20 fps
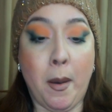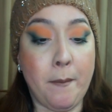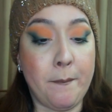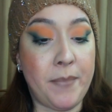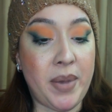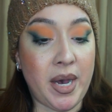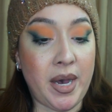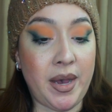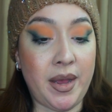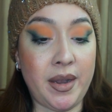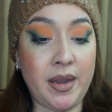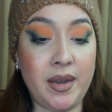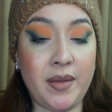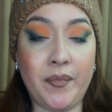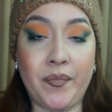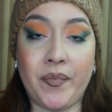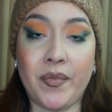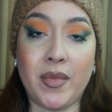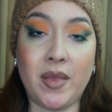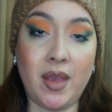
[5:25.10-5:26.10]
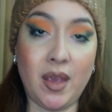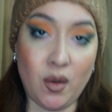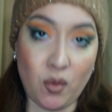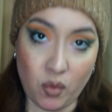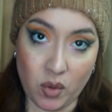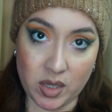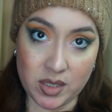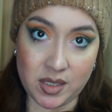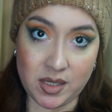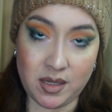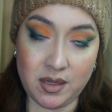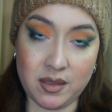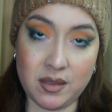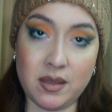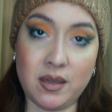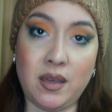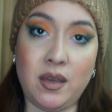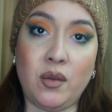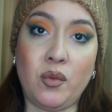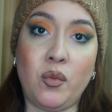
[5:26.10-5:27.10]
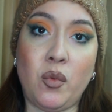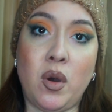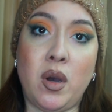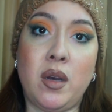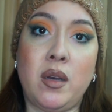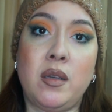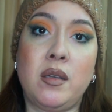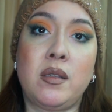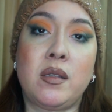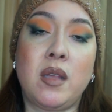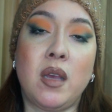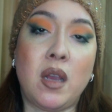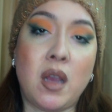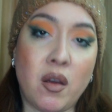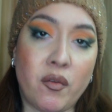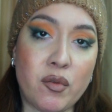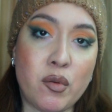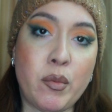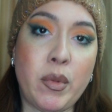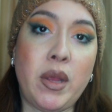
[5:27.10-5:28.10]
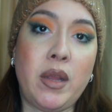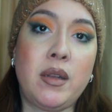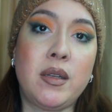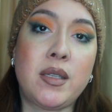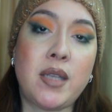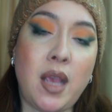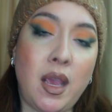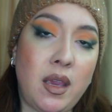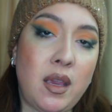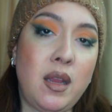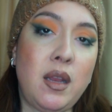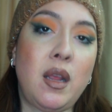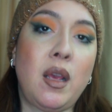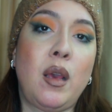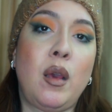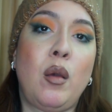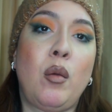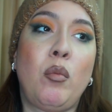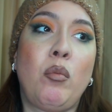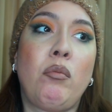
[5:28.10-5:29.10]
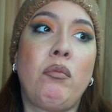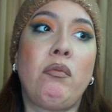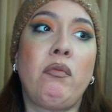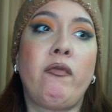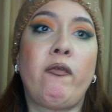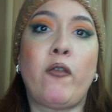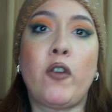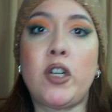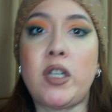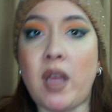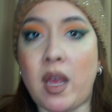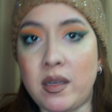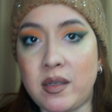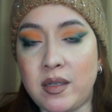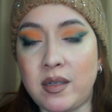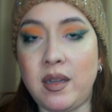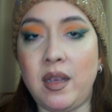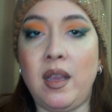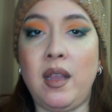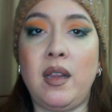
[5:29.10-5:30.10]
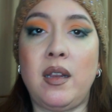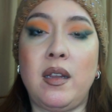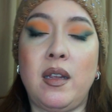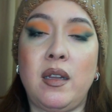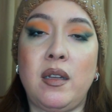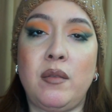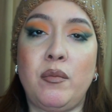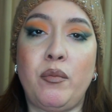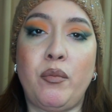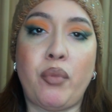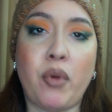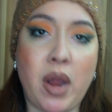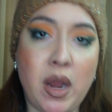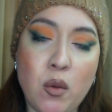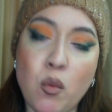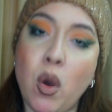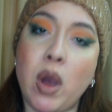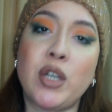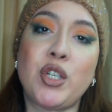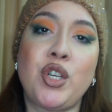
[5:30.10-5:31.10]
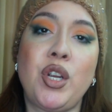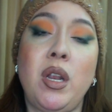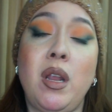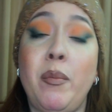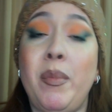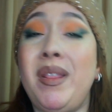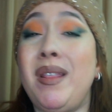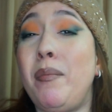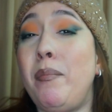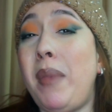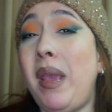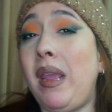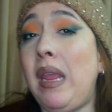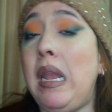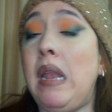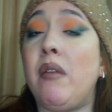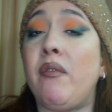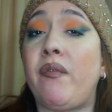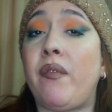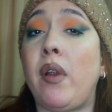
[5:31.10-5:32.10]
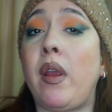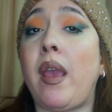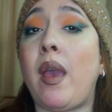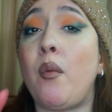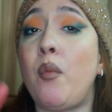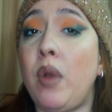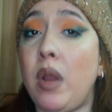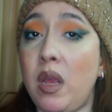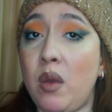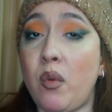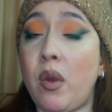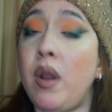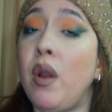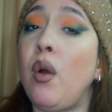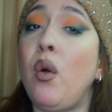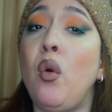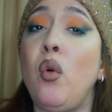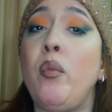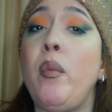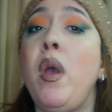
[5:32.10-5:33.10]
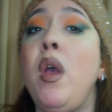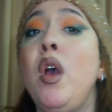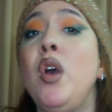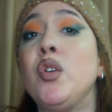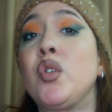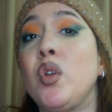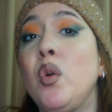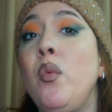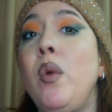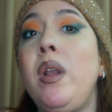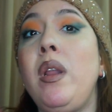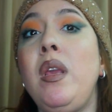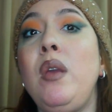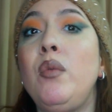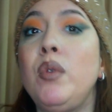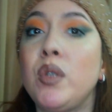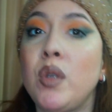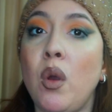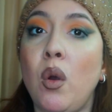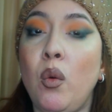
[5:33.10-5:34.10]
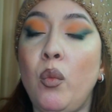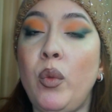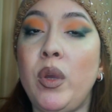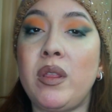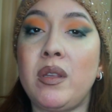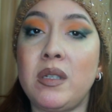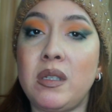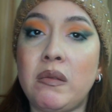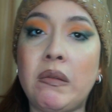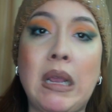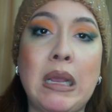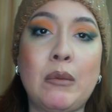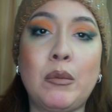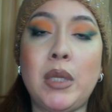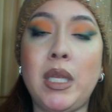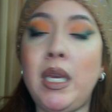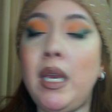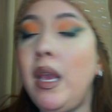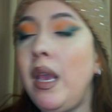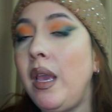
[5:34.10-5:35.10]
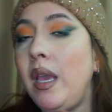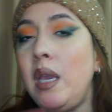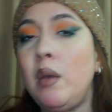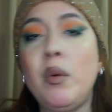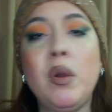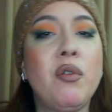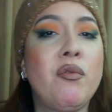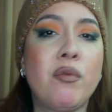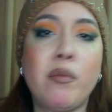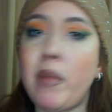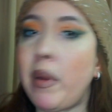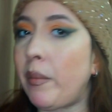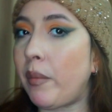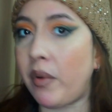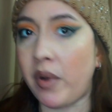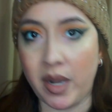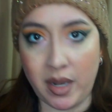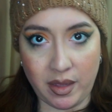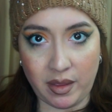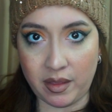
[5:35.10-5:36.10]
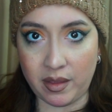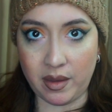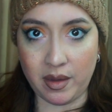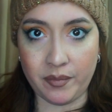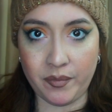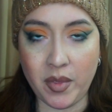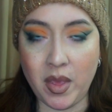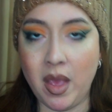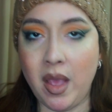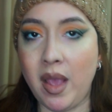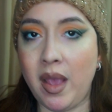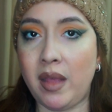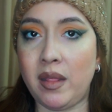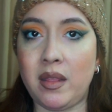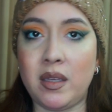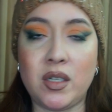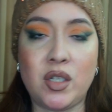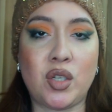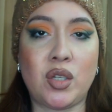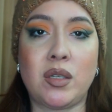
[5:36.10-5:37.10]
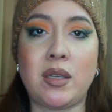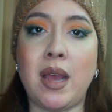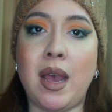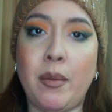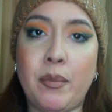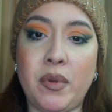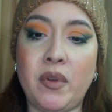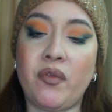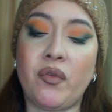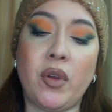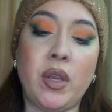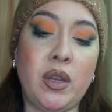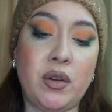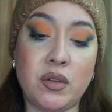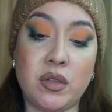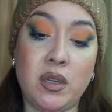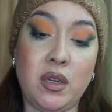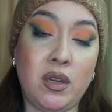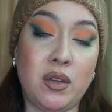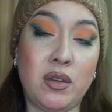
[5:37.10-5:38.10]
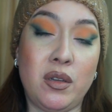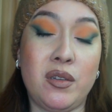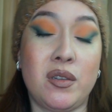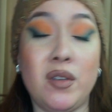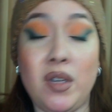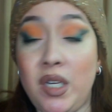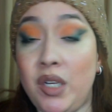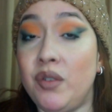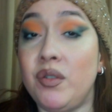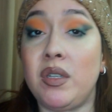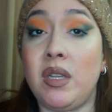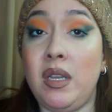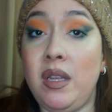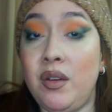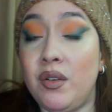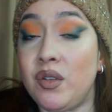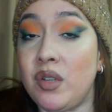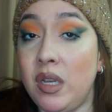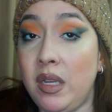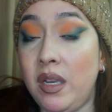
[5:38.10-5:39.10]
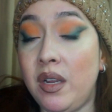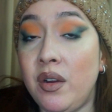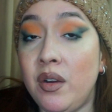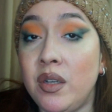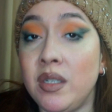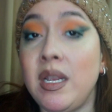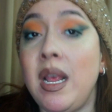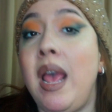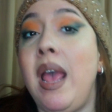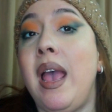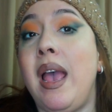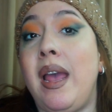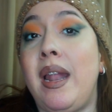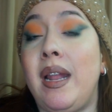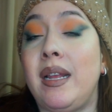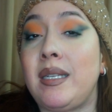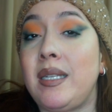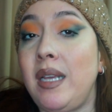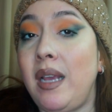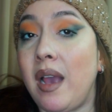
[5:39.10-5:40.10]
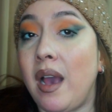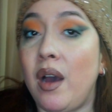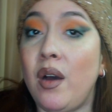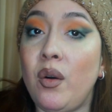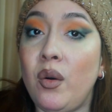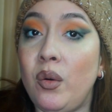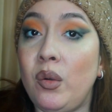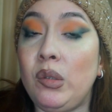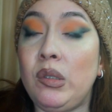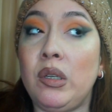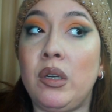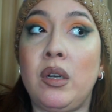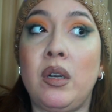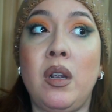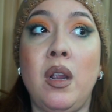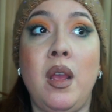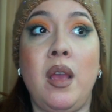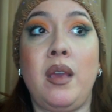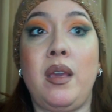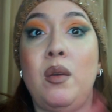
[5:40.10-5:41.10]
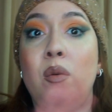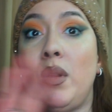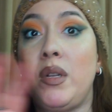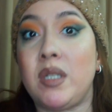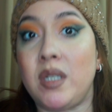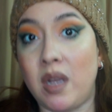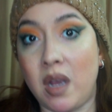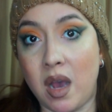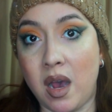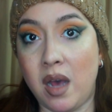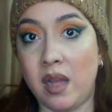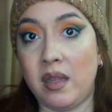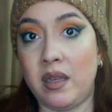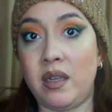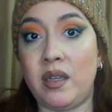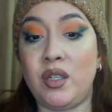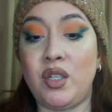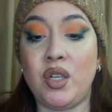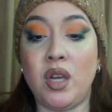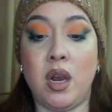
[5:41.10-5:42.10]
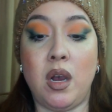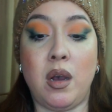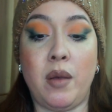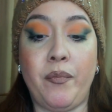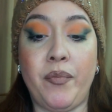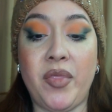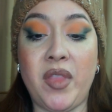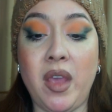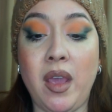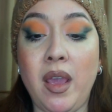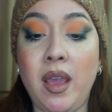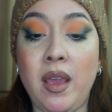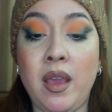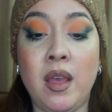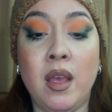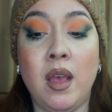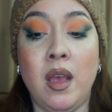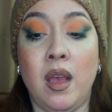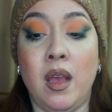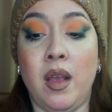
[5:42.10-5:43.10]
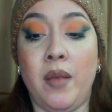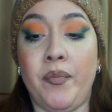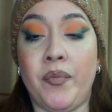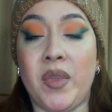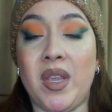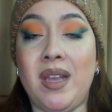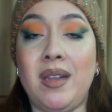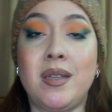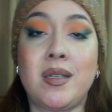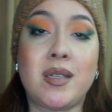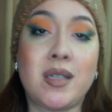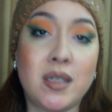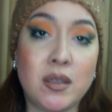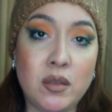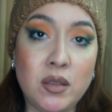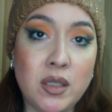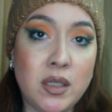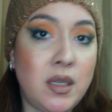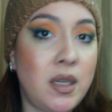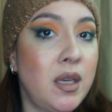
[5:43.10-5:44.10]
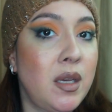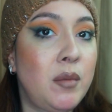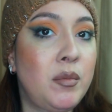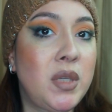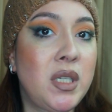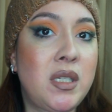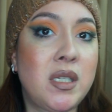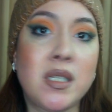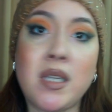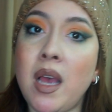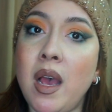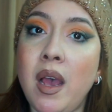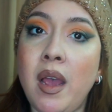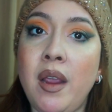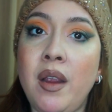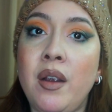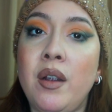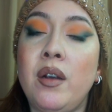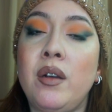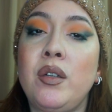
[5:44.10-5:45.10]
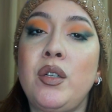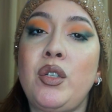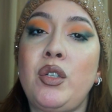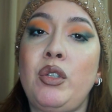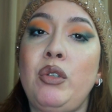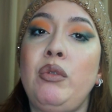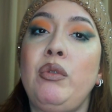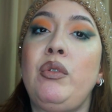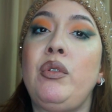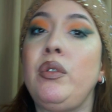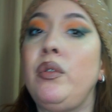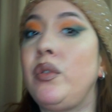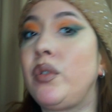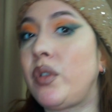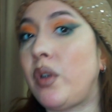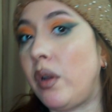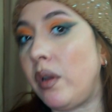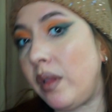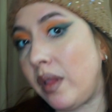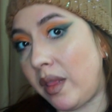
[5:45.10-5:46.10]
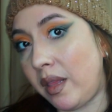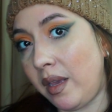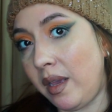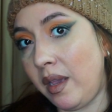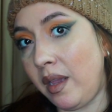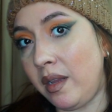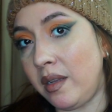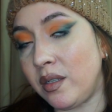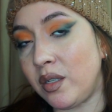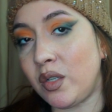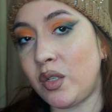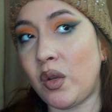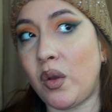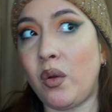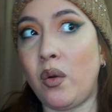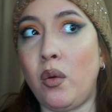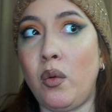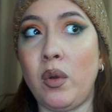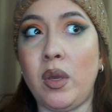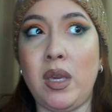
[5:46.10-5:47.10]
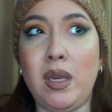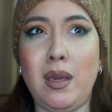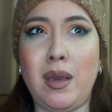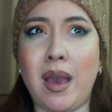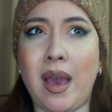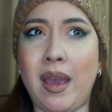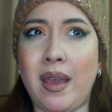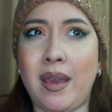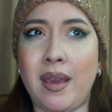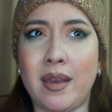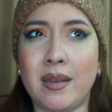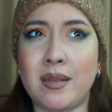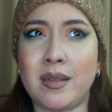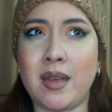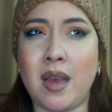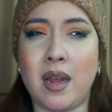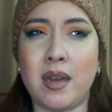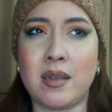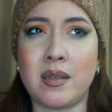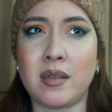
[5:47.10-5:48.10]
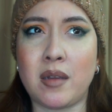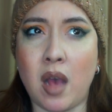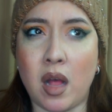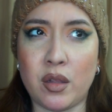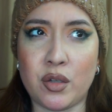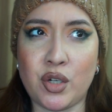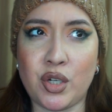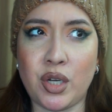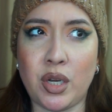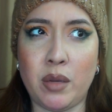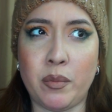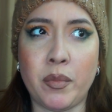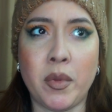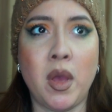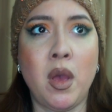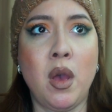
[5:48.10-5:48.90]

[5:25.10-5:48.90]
But it wasn't. It was the government taking him for testing and brainwashing him, and then making him forget when he went home. So when he was home with his family, he wouldn't remember anything. And this just happened for years and years and years and years. And as he got older, he went to college. They instilled in him the desire to do certain things. So he, I guess, got a scholarship.